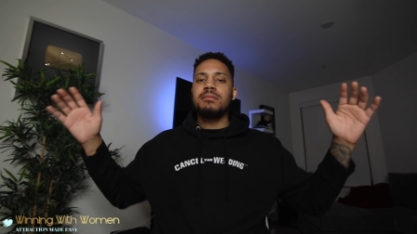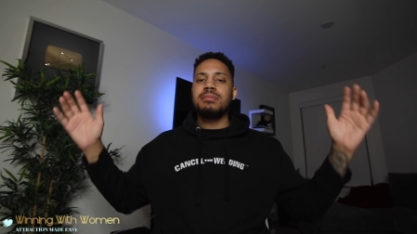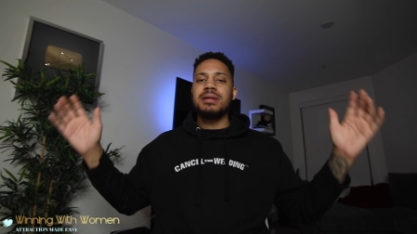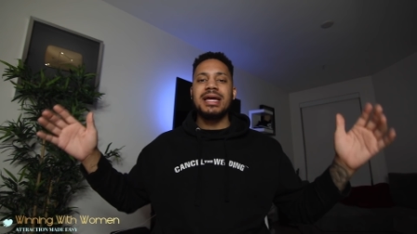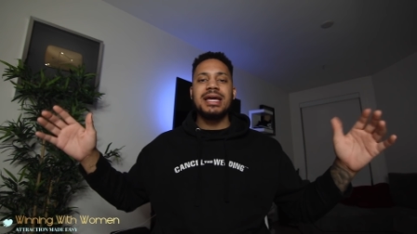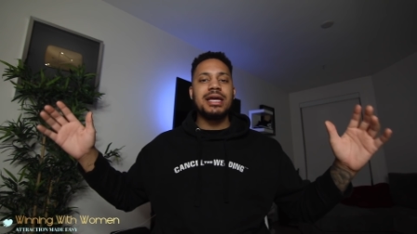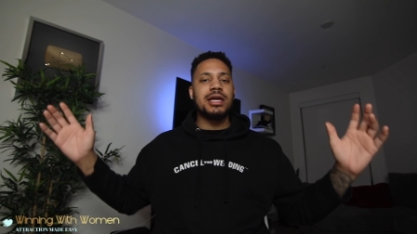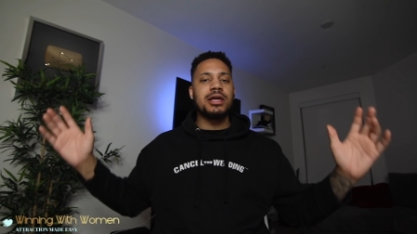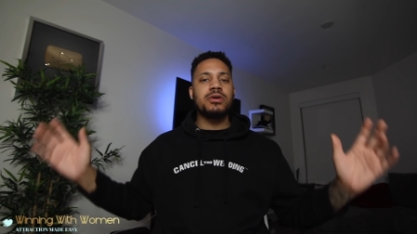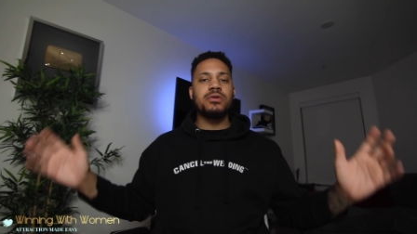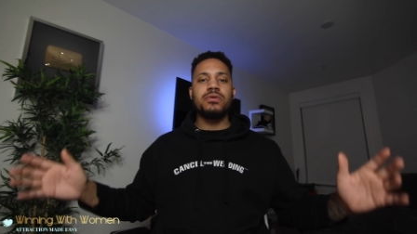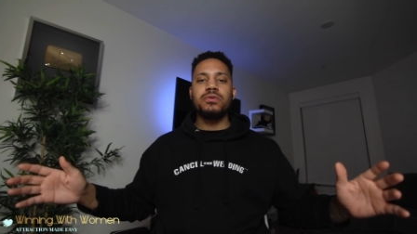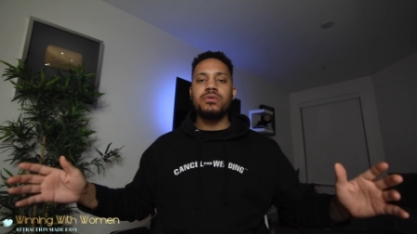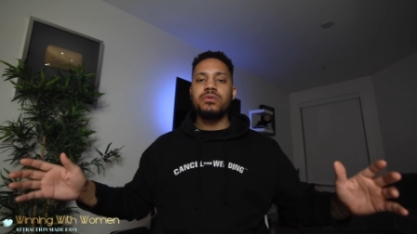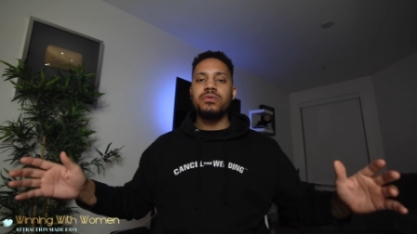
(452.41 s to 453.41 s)
play it
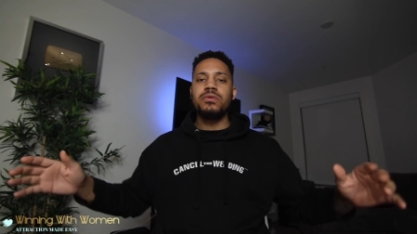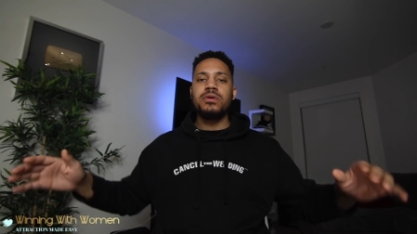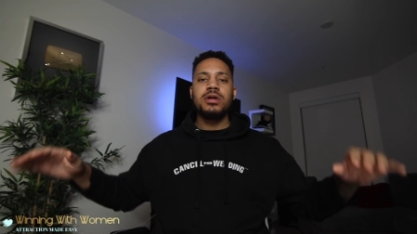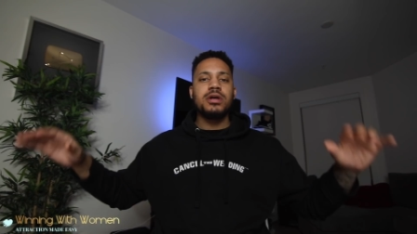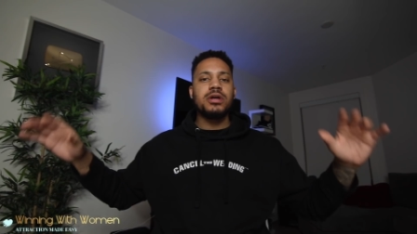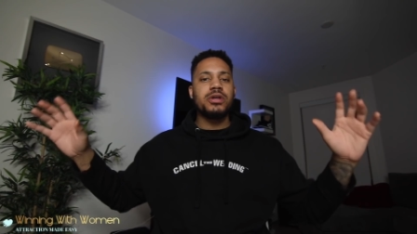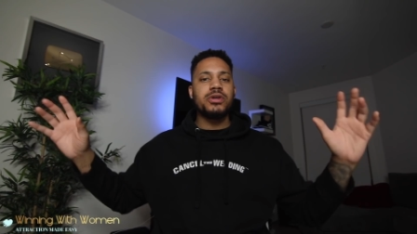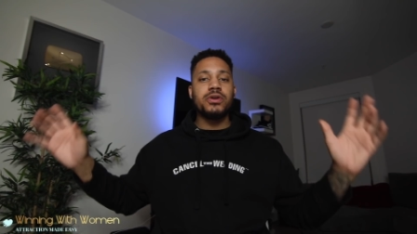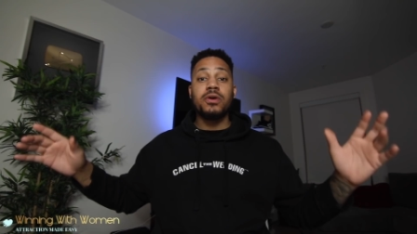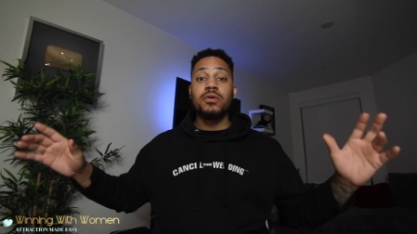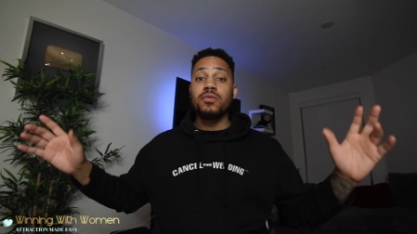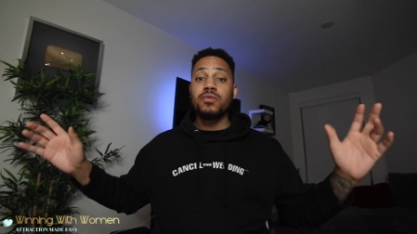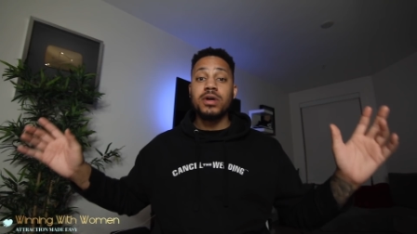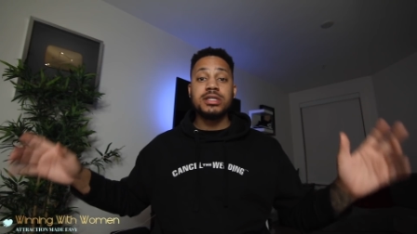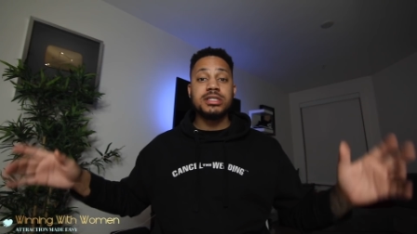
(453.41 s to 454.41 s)
cool.
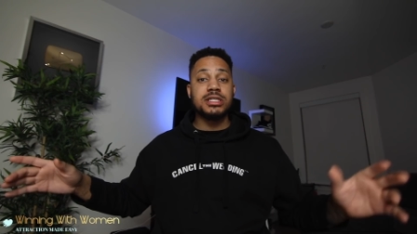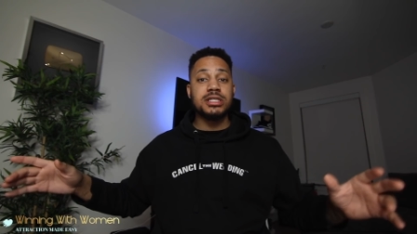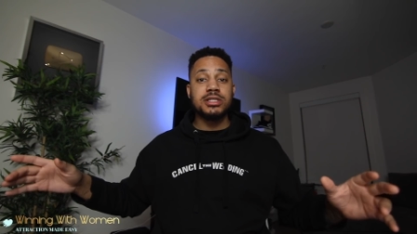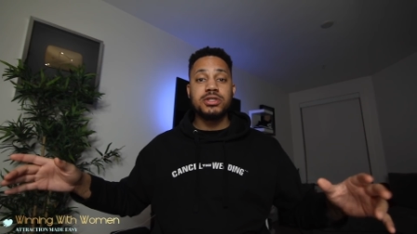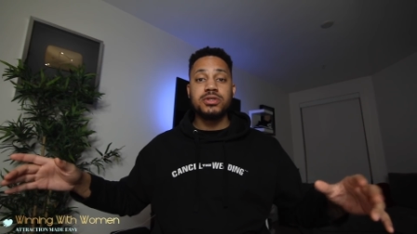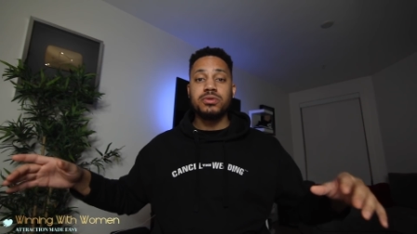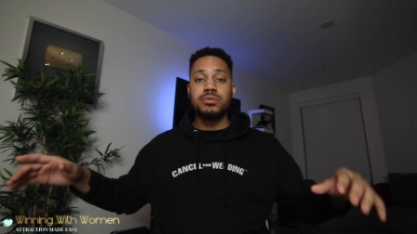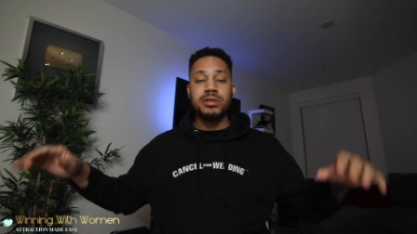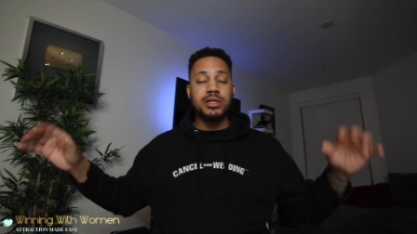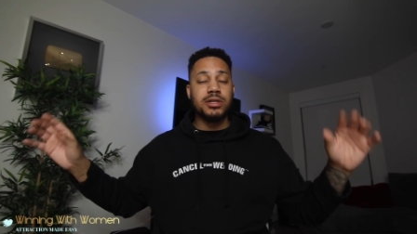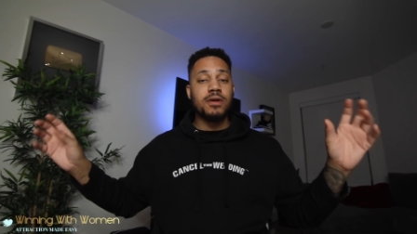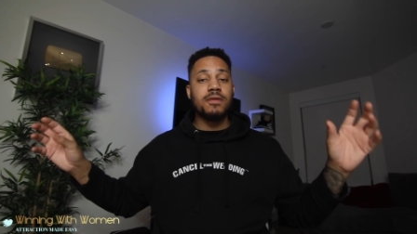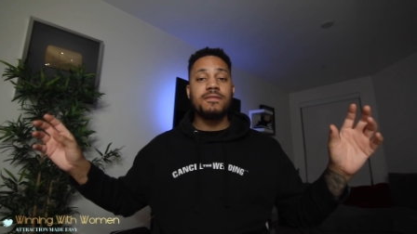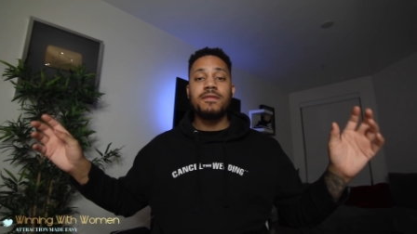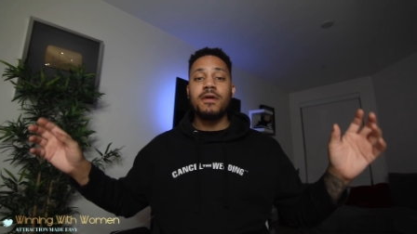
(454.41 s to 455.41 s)
Don't rush into it.
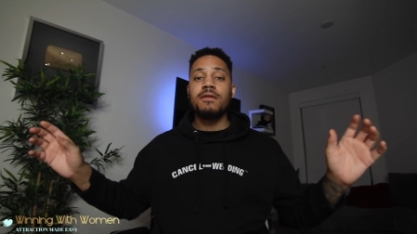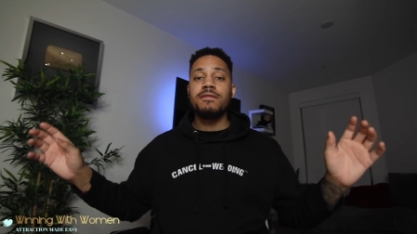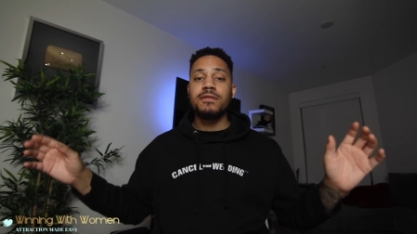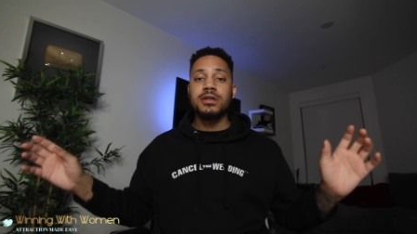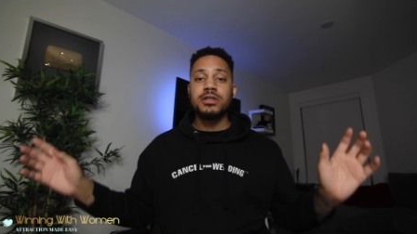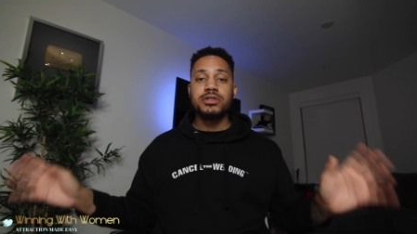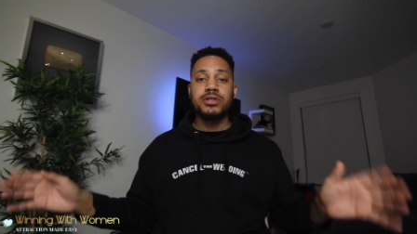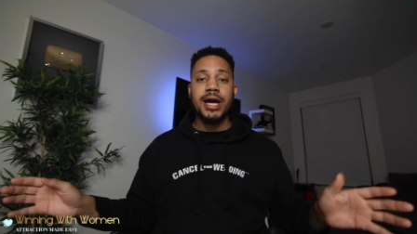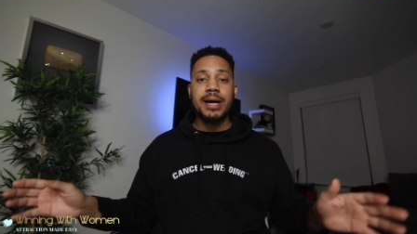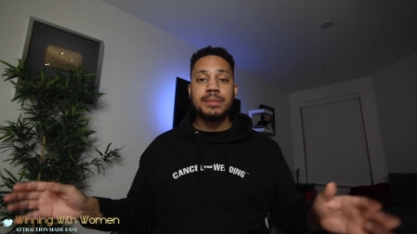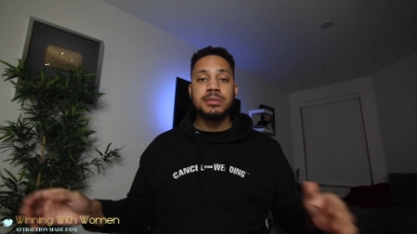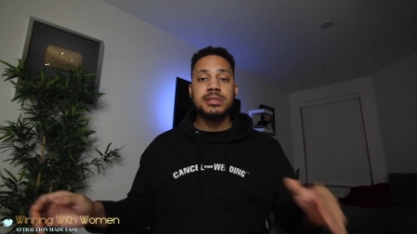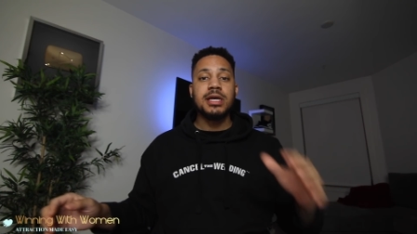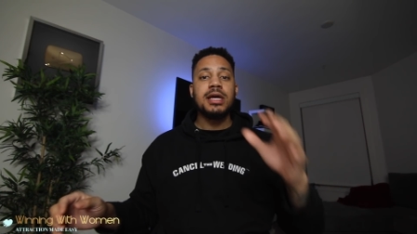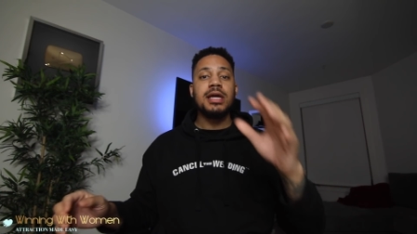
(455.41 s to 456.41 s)
Don't fall for the
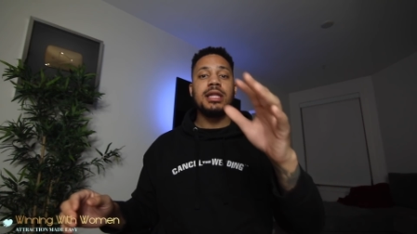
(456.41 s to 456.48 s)
traps.